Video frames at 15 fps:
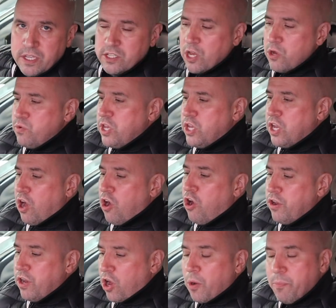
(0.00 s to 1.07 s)
so you
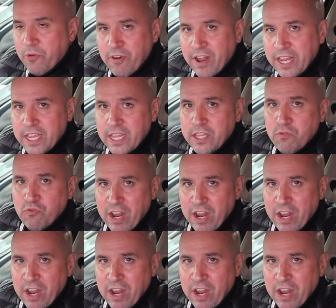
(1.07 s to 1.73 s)
can't operate your